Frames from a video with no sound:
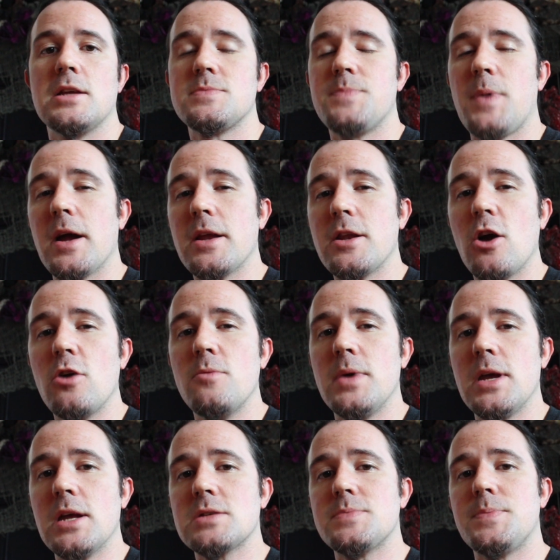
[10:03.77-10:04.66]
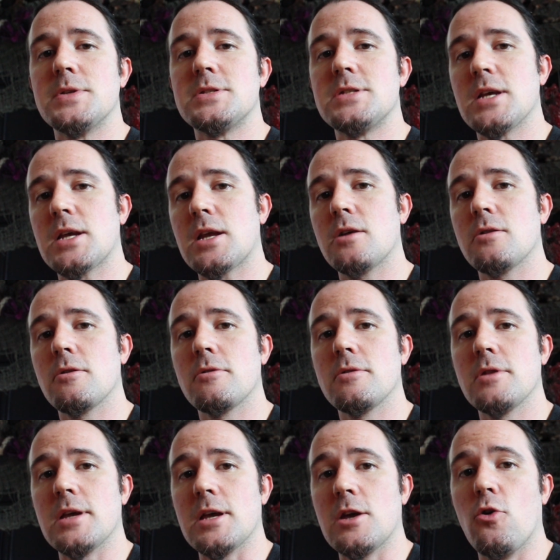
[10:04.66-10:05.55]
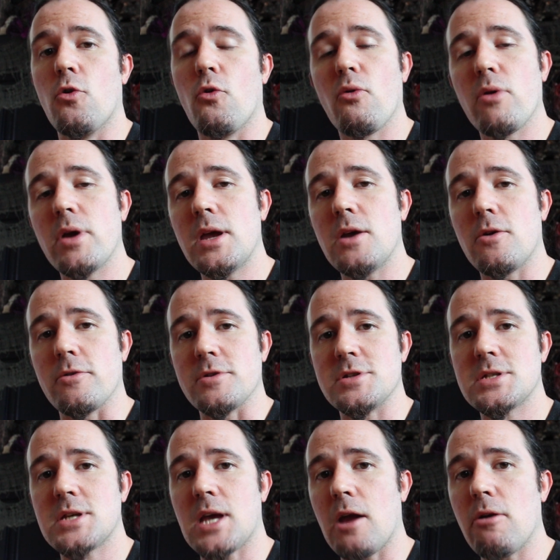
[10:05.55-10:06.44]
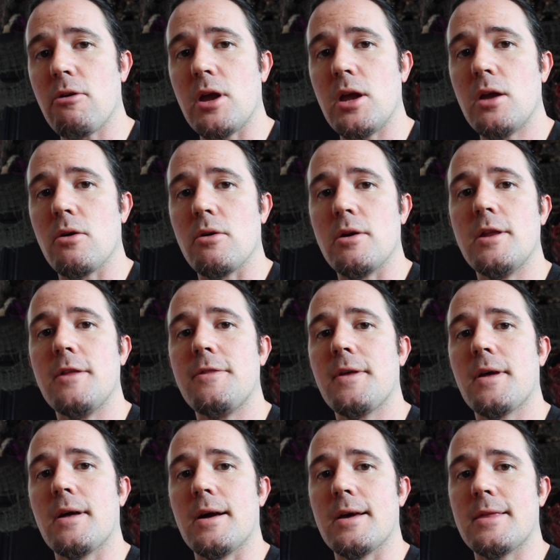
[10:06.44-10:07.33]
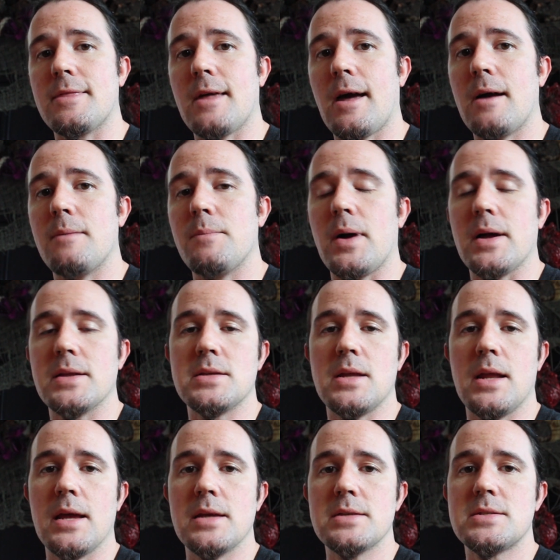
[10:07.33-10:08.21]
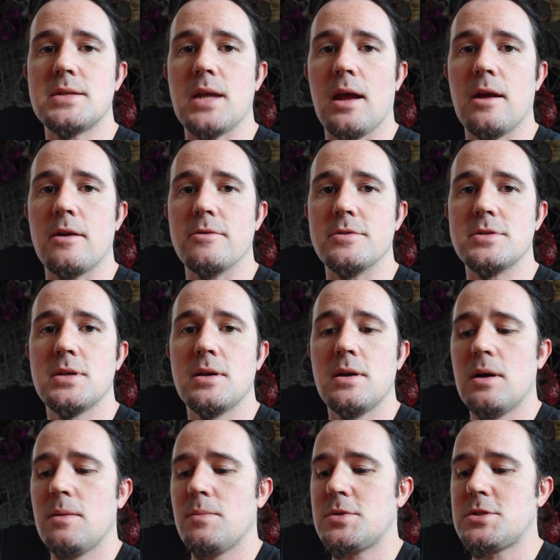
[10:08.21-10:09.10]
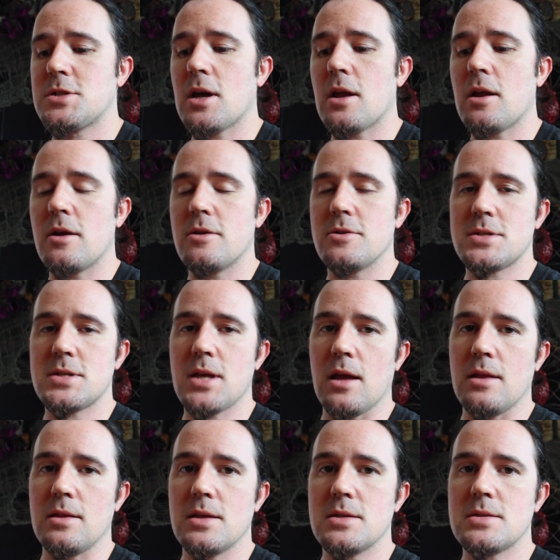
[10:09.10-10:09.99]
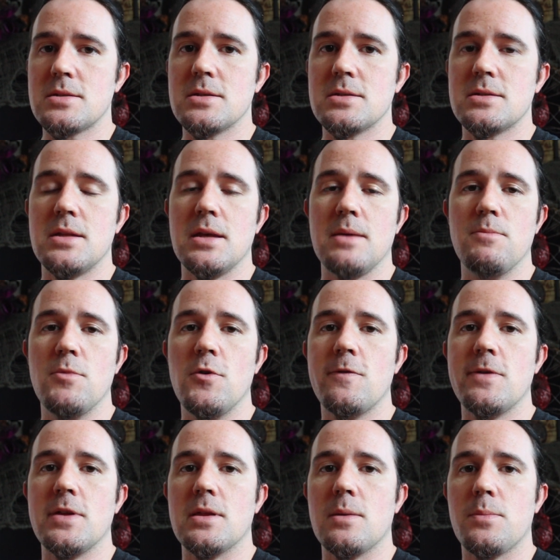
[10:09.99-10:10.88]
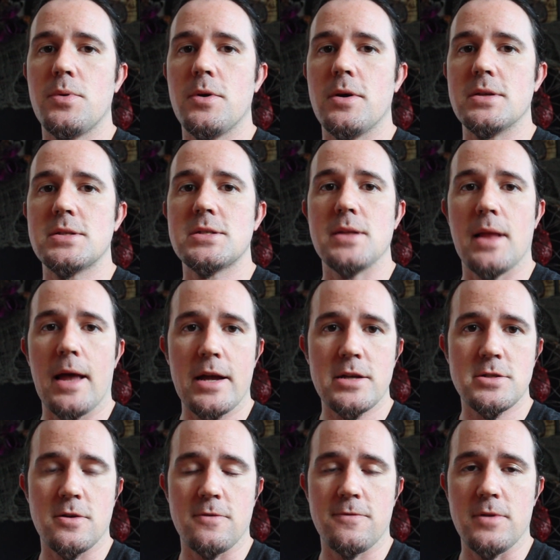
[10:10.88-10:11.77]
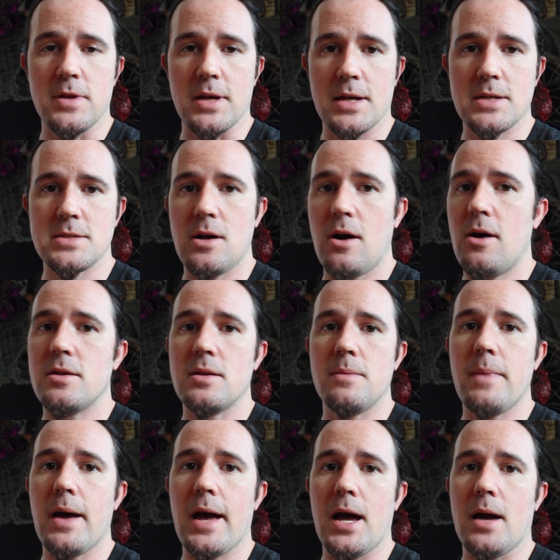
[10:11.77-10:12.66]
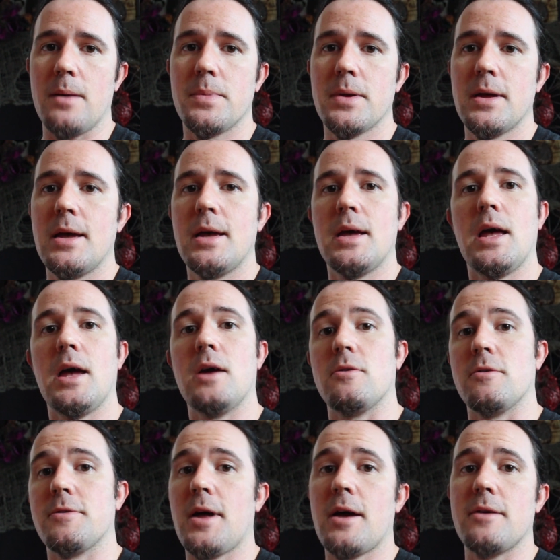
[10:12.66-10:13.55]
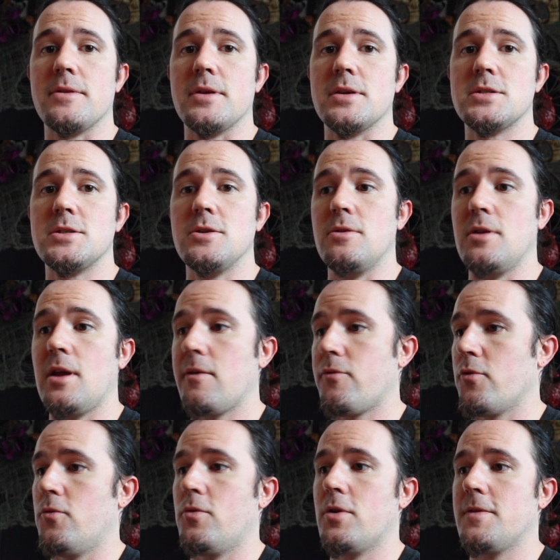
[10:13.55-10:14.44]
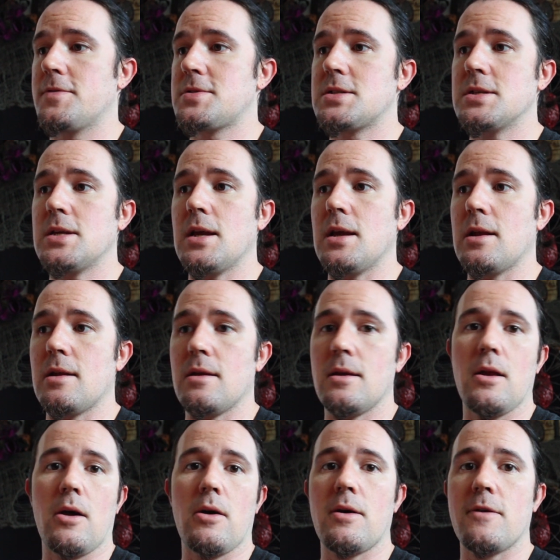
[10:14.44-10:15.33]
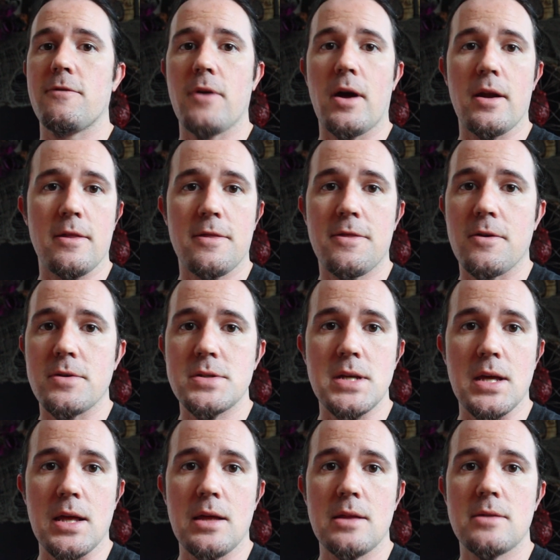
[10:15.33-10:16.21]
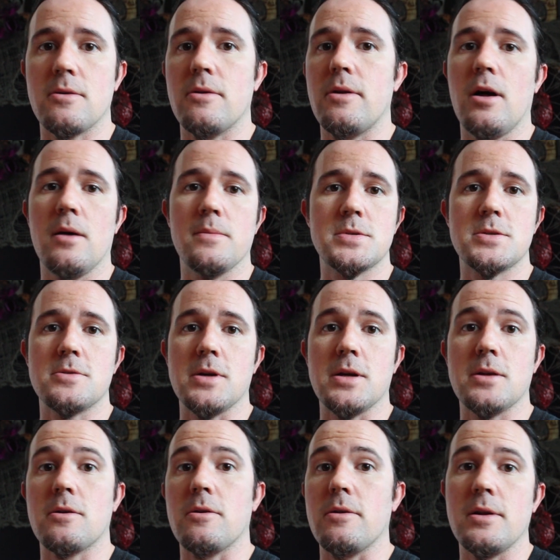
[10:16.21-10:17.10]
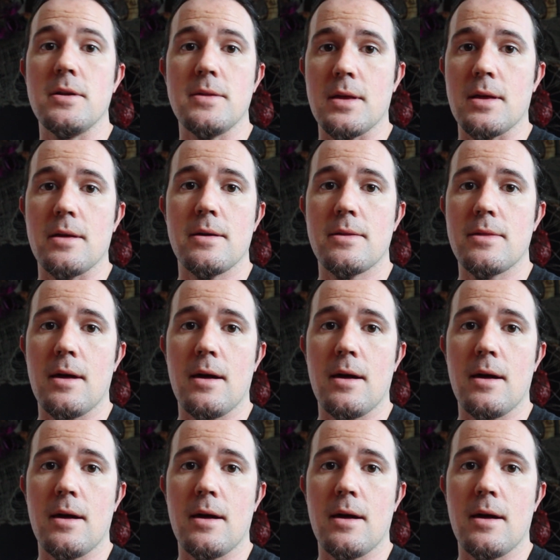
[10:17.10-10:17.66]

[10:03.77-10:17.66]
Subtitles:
It's by no means particularly gory or scary or anything like that by today's standards, but you gotta understand, this is the movie that put slasher flicks on the map. And without this, you never would have seen, you know, a Friday the 13th or an Elm Street or anything like